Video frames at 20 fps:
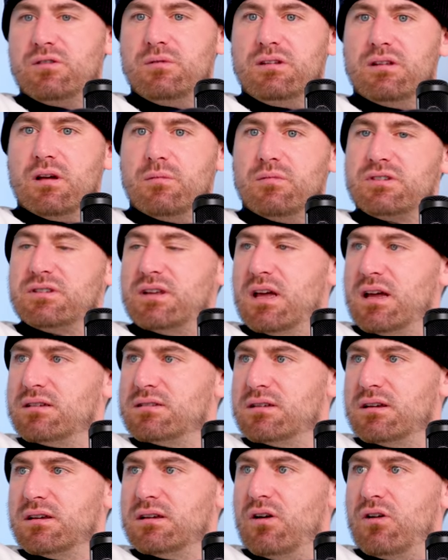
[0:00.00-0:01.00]
we make too many dumb
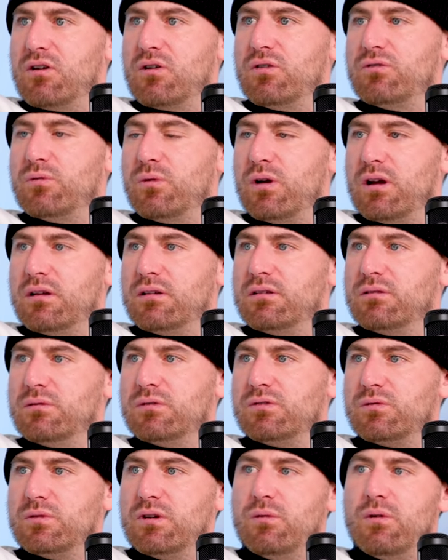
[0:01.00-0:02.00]
mistakes and it all goes away.
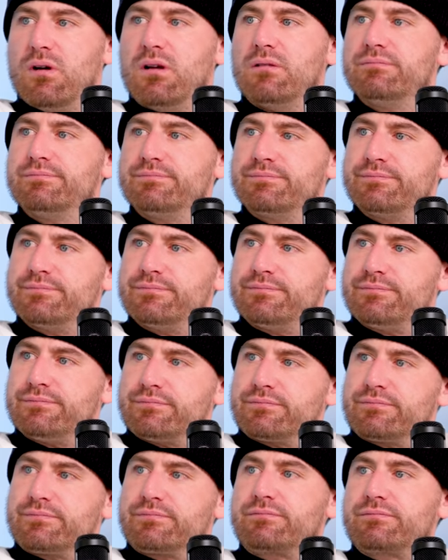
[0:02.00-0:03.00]
We don't do, want. Do
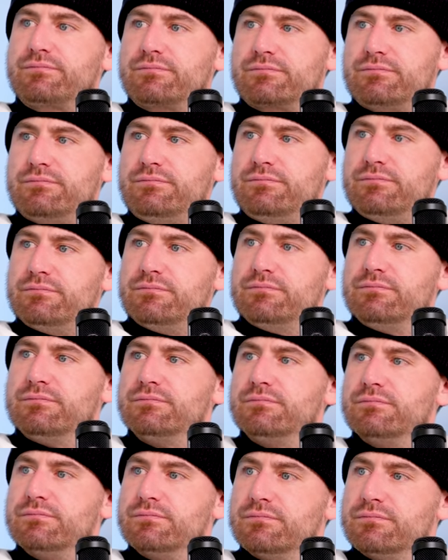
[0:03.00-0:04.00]
you feel that it's
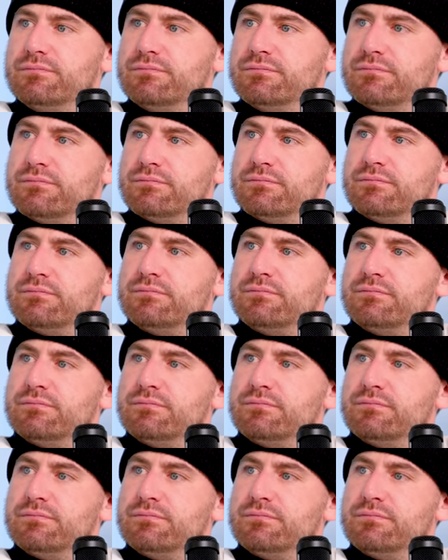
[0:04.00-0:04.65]
Ripper Magoos?